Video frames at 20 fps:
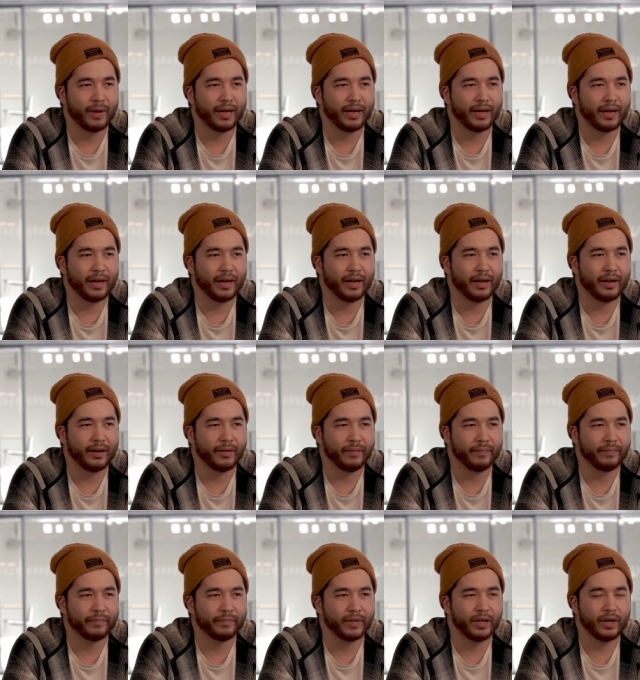but, uh,
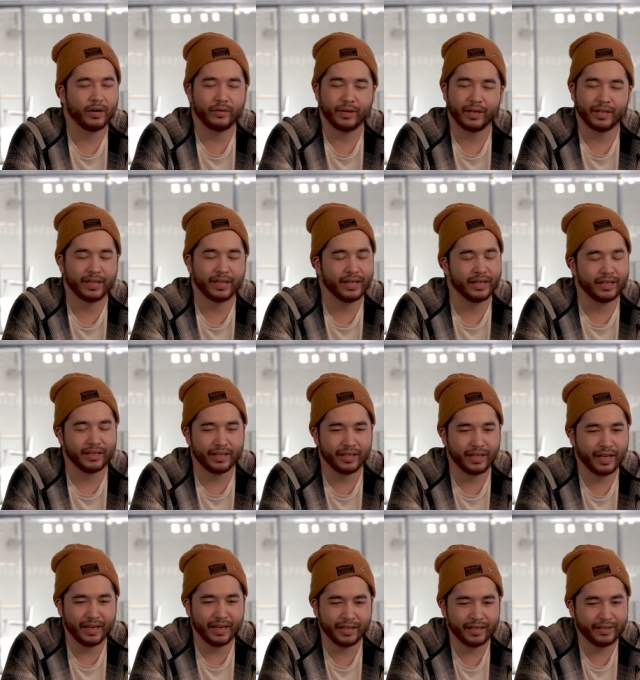you know, at the end of the
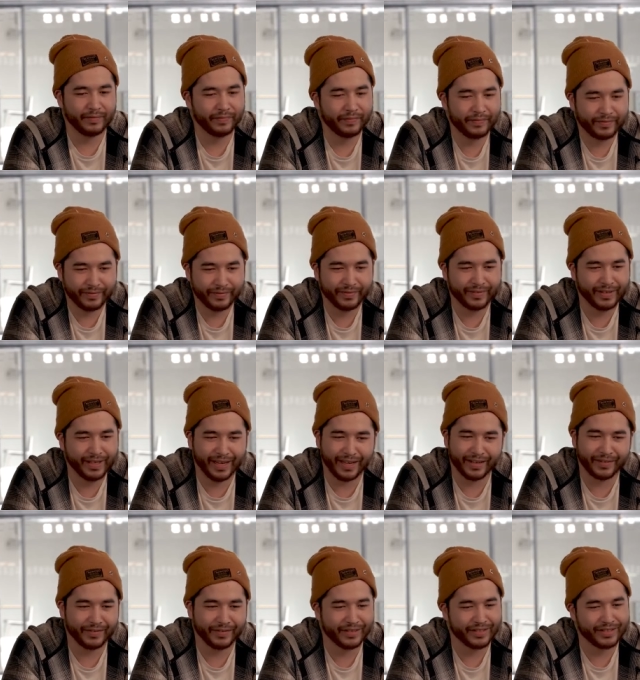day,
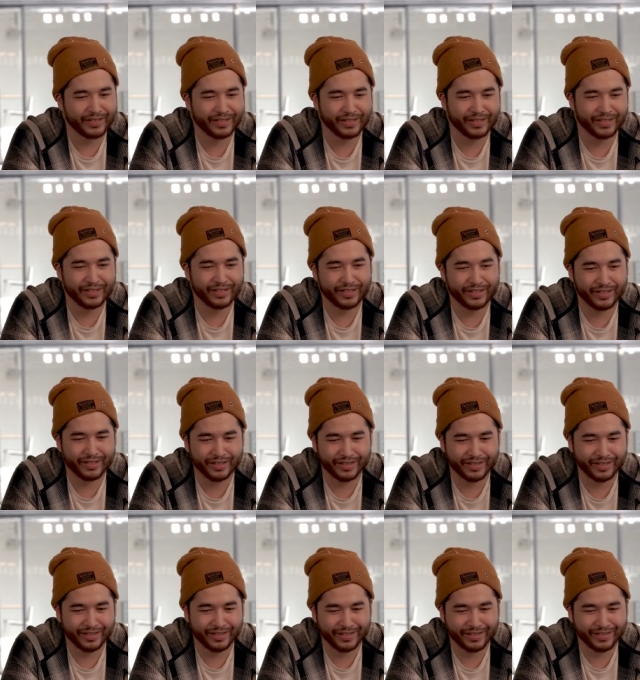yeah, this
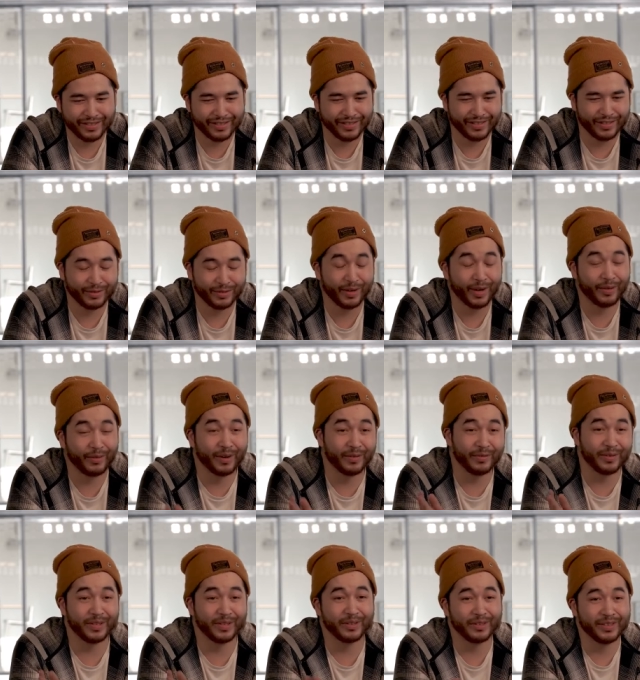is, this is what I want
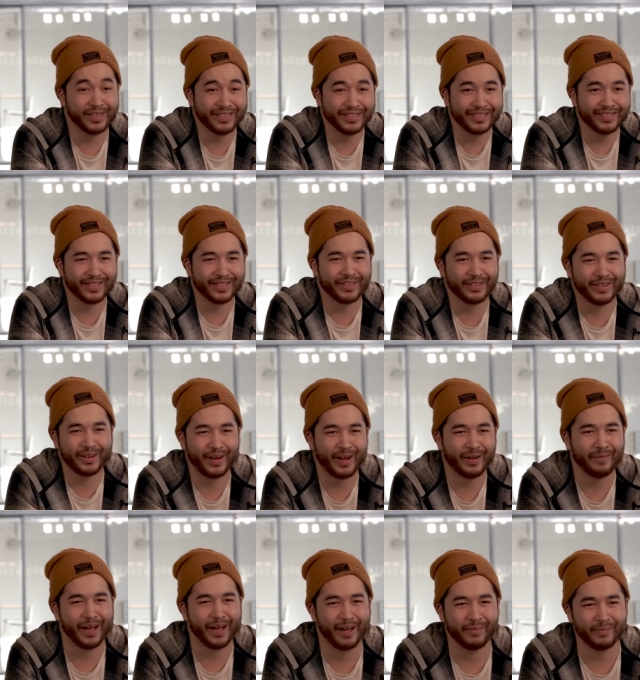to be doing. So
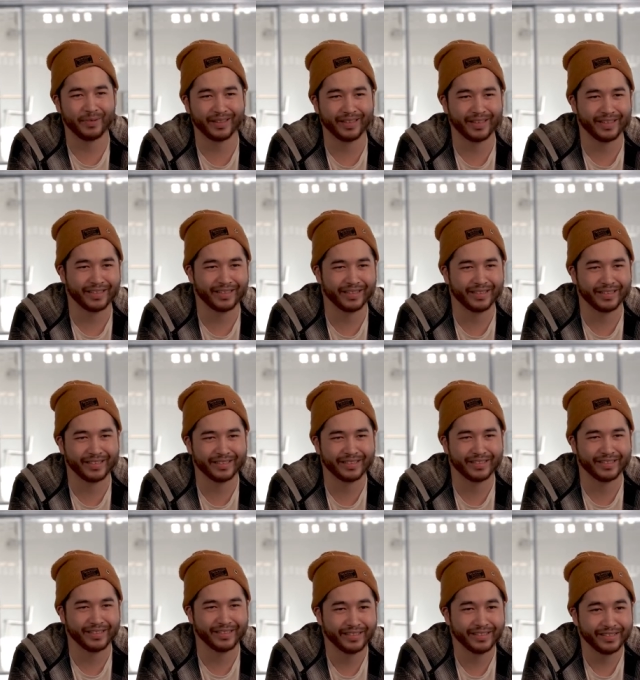I'm happy that, uh,
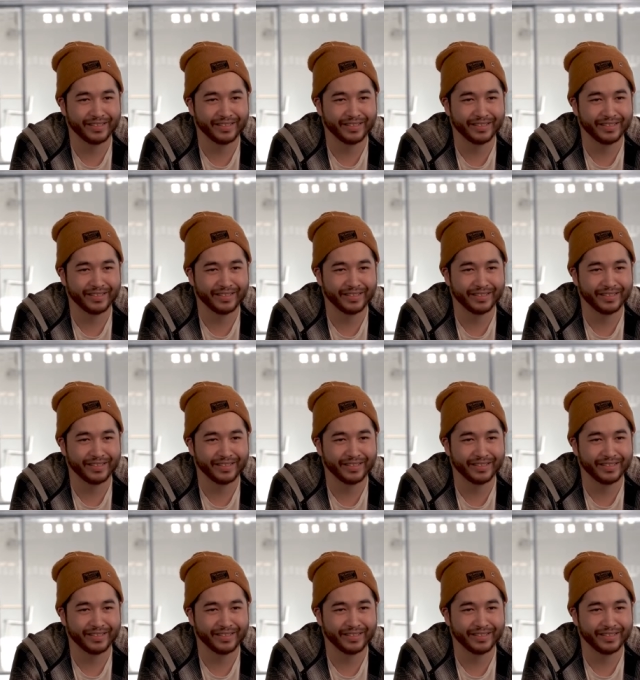